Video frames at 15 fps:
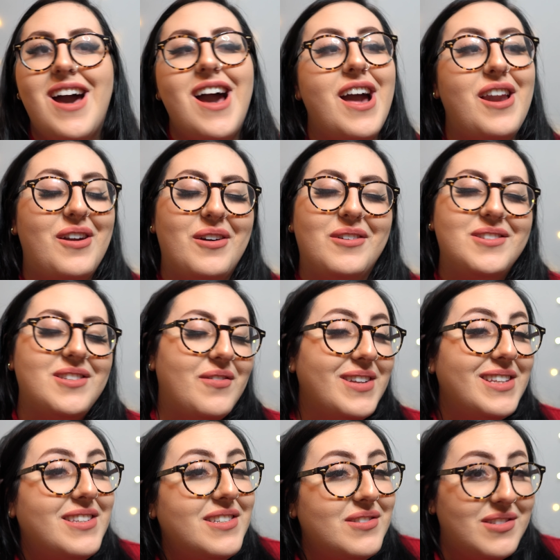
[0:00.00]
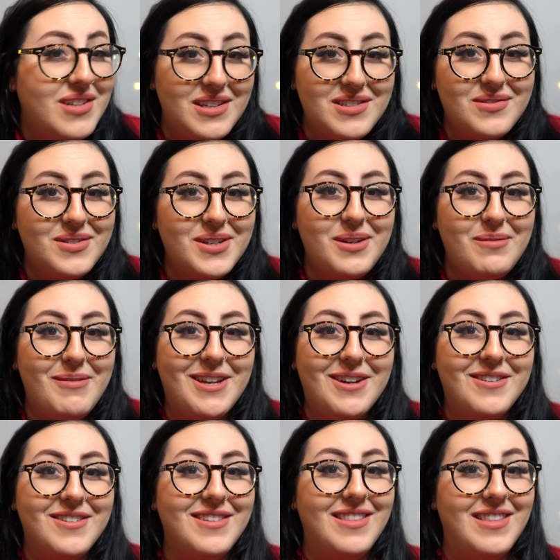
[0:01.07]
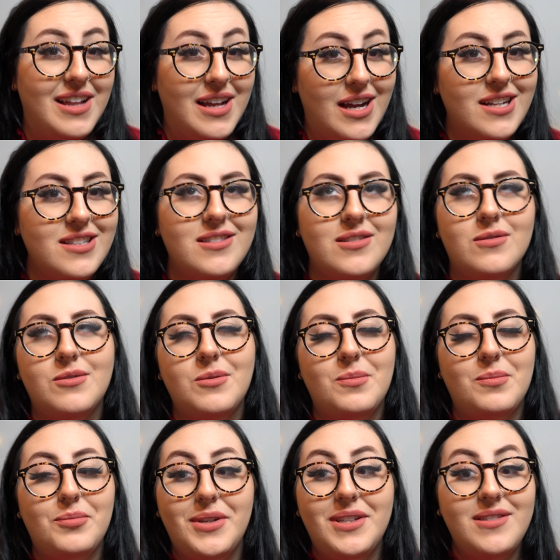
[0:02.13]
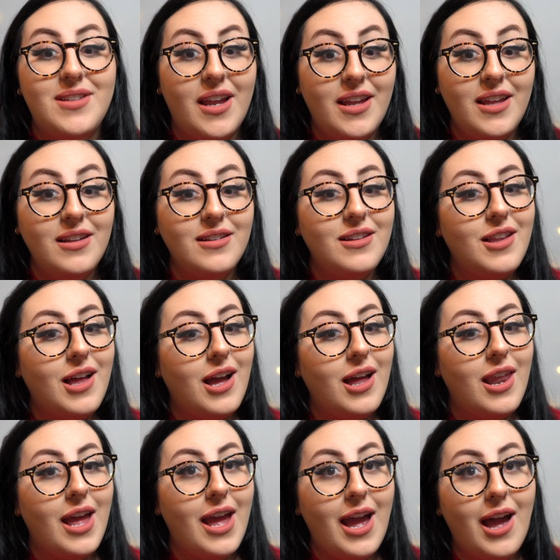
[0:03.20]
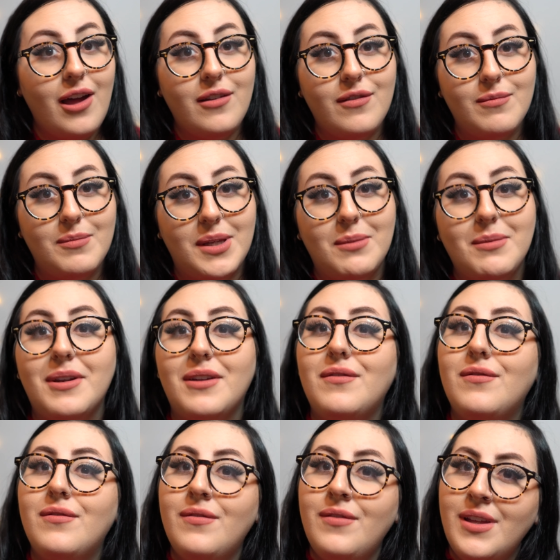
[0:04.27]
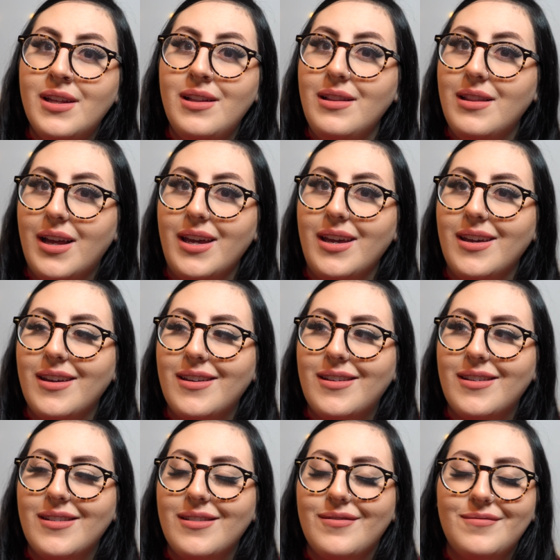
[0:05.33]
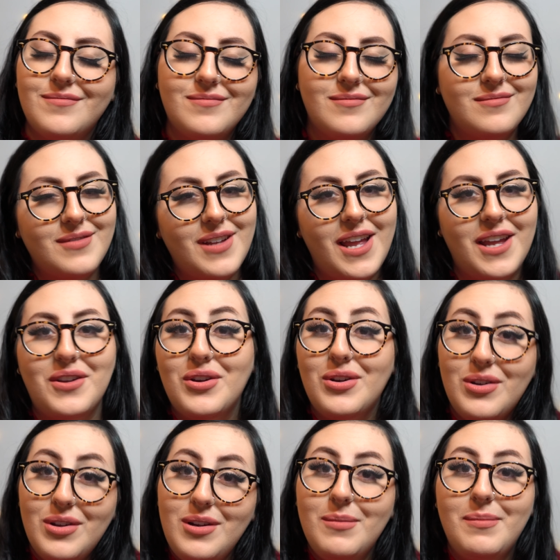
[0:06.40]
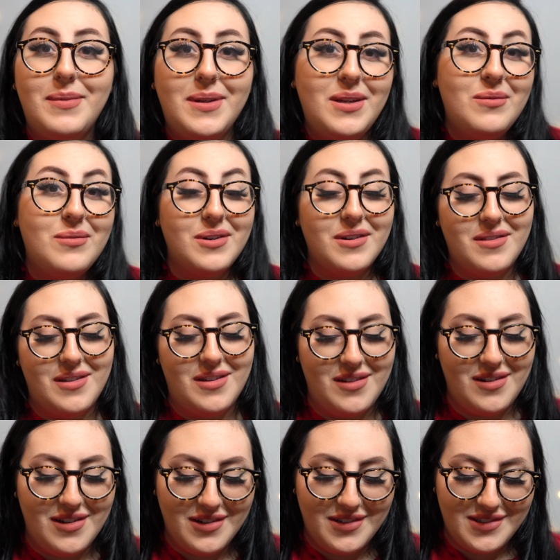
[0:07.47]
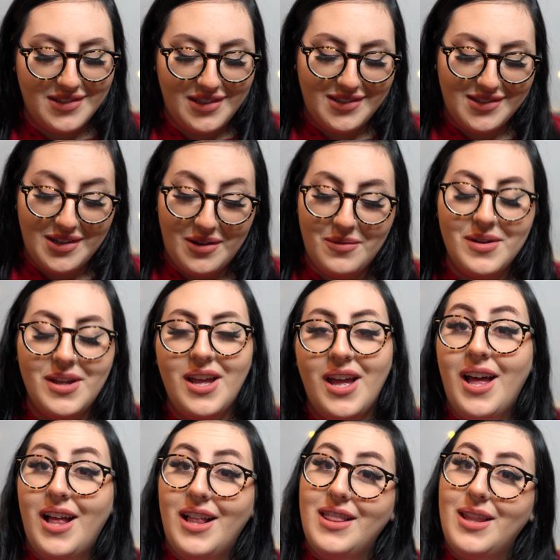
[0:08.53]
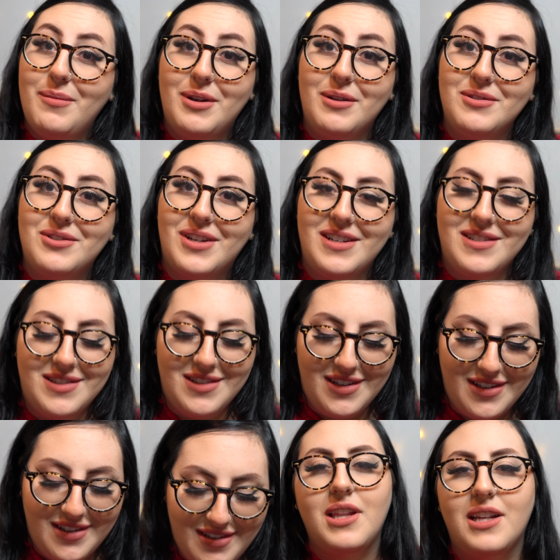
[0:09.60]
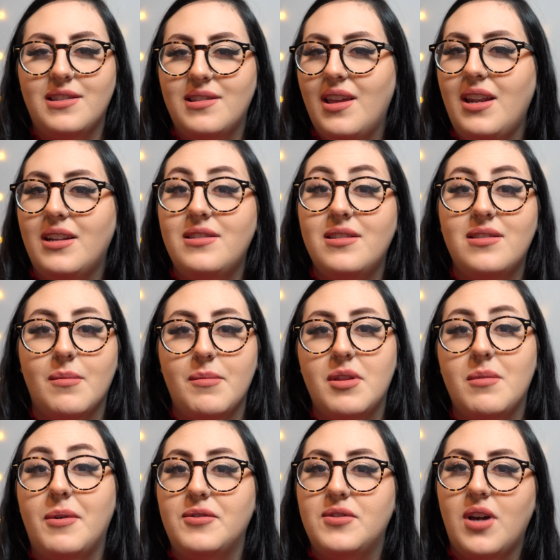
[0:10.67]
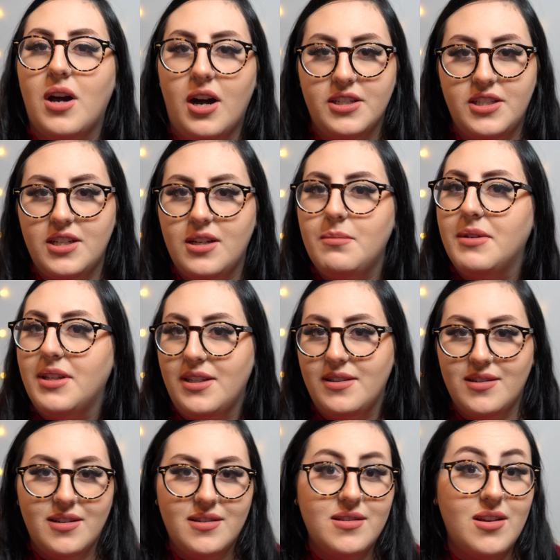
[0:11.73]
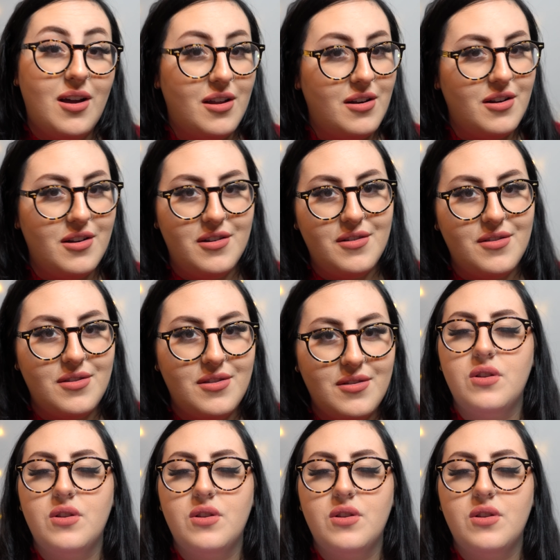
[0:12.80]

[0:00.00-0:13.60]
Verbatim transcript: I don't know, stuff like this does freak me out a lot, so it would be taking a lot out of me, but I feel like it could be worth it, honestly. So let me know what you guys think. But let's get into some of the most haunted places on earth.